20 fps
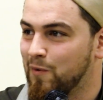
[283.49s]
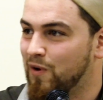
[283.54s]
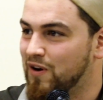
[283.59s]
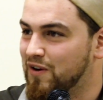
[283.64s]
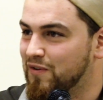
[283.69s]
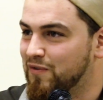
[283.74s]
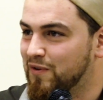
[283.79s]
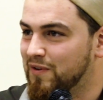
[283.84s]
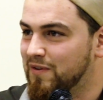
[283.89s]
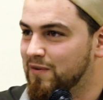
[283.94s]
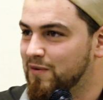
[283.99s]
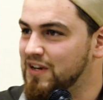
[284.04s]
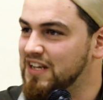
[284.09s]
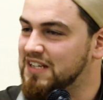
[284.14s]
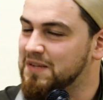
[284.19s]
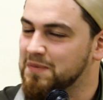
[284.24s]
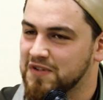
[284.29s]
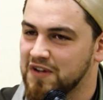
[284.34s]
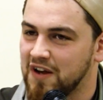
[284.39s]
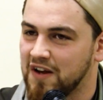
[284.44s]
Wonderful. We
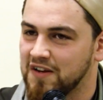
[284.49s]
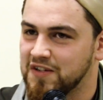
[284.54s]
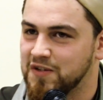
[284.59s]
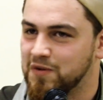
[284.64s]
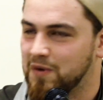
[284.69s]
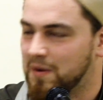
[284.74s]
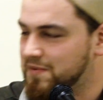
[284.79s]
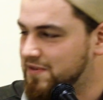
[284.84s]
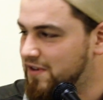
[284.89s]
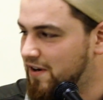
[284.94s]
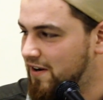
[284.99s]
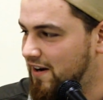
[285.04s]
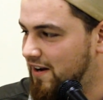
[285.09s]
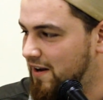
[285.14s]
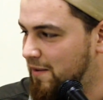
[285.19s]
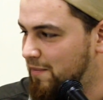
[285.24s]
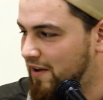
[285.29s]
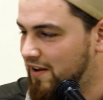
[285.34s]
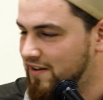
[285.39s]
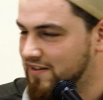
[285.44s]
need some sauce too, I'm sorry,
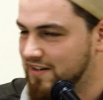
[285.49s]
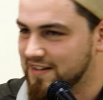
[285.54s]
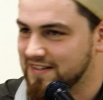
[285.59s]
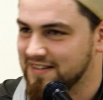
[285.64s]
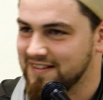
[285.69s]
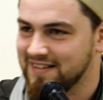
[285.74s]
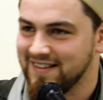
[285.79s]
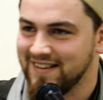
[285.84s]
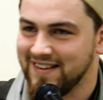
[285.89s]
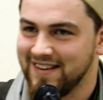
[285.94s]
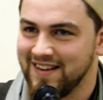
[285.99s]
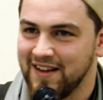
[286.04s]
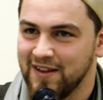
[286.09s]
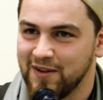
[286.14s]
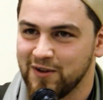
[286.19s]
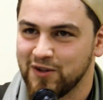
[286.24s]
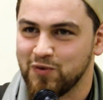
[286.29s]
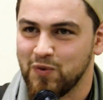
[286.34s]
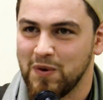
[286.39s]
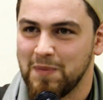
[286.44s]
I apologize.
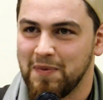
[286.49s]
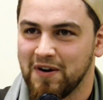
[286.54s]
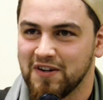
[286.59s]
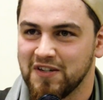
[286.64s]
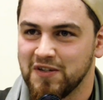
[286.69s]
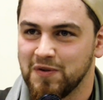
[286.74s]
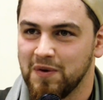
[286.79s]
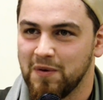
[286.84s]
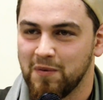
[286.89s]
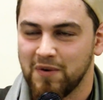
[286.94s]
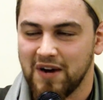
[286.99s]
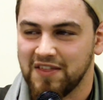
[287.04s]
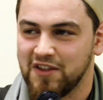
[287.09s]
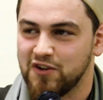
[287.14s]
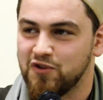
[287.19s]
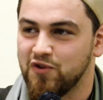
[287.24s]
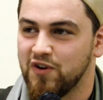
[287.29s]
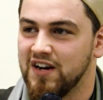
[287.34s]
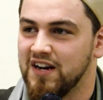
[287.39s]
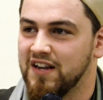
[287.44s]
There's 3 parts to it. We're
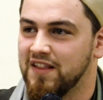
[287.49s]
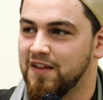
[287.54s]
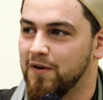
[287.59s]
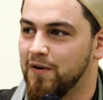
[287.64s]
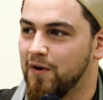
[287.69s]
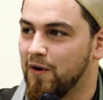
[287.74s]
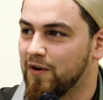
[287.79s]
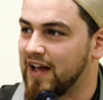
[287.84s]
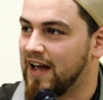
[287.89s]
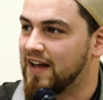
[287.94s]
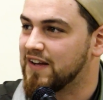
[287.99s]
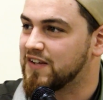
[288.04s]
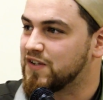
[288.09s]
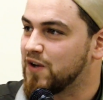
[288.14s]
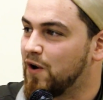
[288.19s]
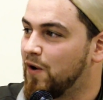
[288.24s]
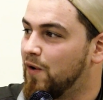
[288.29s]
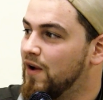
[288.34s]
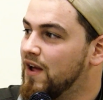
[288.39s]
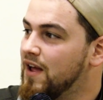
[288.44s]
not the Trinity though. Okay,
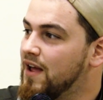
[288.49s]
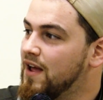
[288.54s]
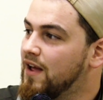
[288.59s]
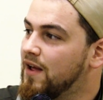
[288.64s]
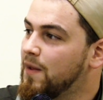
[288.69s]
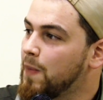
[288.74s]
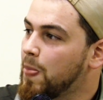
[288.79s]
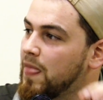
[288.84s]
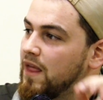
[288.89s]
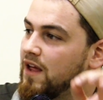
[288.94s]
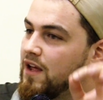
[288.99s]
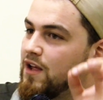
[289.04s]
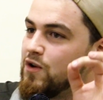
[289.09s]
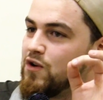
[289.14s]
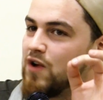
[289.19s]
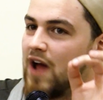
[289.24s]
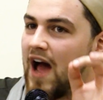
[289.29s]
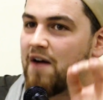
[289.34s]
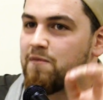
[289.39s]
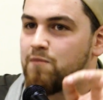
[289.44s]
so
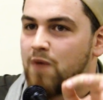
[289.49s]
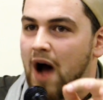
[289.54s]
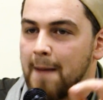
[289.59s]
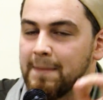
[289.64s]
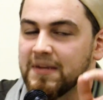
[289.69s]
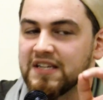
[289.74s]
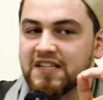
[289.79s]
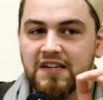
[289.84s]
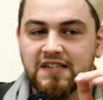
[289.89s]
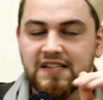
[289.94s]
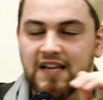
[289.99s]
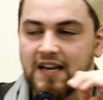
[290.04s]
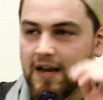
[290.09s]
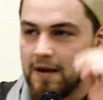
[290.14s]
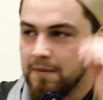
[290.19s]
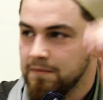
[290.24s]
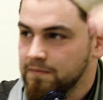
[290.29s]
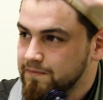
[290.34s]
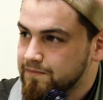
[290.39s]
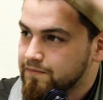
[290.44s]
when you have Muhammad sallallahu
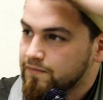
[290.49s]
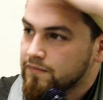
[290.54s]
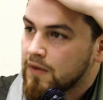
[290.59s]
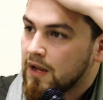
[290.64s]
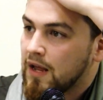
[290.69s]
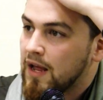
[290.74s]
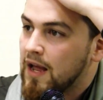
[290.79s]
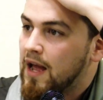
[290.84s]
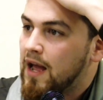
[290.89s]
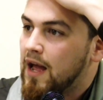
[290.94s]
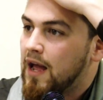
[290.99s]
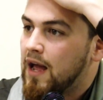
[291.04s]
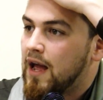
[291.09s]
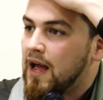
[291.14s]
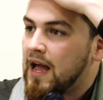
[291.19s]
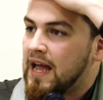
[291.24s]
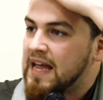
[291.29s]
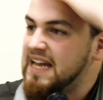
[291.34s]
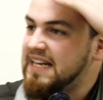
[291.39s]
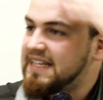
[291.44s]
alaihi wasallam,
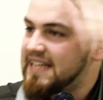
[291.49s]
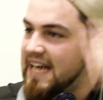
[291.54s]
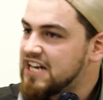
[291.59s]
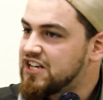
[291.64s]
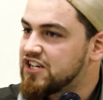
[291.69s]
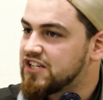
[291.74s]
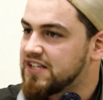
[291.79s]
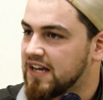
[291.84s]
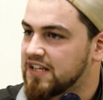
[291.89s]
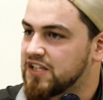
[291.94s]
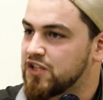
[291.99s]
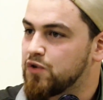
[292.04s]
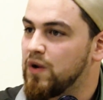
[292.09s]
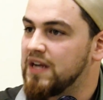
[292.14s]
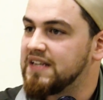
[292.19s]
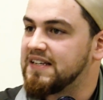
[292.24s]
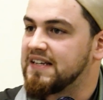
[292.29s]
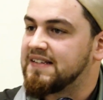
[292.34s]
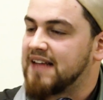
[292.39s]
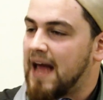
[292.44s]
he teaches us
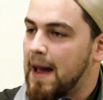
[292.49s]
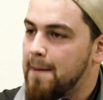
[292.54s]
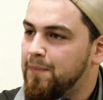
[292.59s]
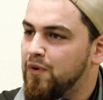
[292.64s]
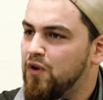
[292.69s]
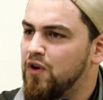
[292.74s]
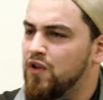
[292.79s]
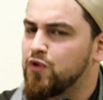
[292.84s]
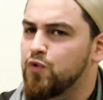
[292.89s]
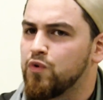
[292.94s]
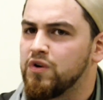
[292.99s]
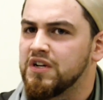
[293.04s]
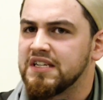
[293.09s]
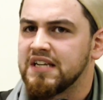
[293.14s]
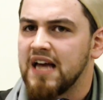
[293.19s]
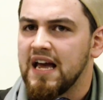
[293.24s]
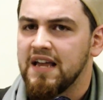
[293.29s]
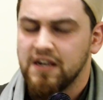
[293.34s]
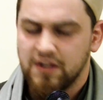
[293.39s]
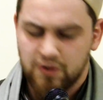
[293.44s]
through his example
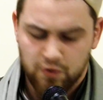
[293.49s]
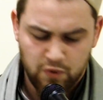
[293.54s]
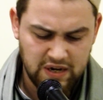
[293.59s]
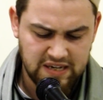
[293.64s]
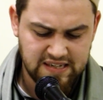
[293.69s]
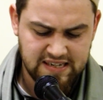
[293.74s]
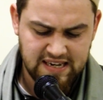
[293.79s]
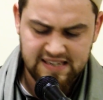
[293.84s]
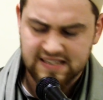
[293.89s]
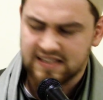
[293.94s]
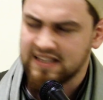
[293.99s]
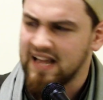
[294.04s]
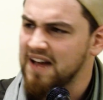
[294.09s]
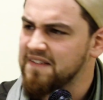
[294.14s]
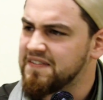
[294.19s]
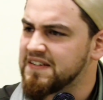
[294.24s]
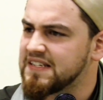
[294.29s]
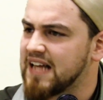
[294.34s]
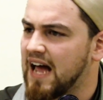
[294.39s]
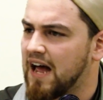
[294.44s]
and through his
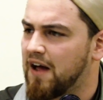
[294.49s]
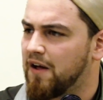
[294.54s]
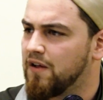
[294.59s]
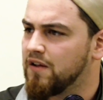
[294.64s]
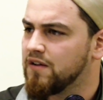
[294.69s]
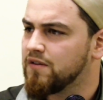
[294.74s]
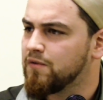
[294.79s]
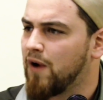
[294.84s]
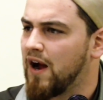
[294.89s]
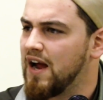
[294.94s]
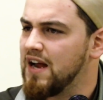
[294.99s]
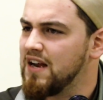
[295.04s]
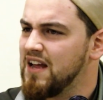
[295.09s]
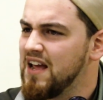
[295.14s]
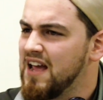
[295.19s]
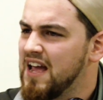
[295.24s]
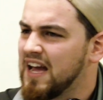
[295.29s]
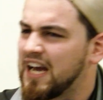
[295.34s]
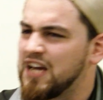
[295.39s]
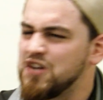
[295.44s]
lifestyle, right?
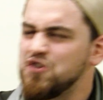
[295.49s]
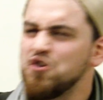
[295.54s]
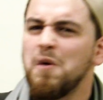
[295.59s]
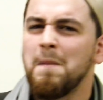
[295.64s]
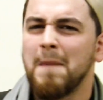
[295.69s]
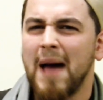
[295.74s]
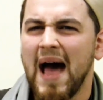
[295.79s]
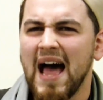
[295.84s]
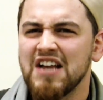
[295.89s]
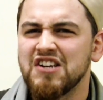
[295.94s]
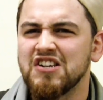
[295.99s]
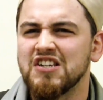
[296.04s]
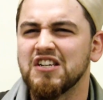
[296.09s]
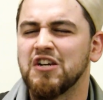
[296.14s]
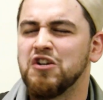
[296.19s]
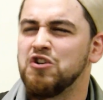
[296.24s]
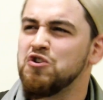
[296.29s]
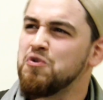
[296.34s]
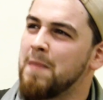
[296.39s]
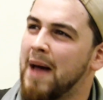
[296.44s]
Could you imagine,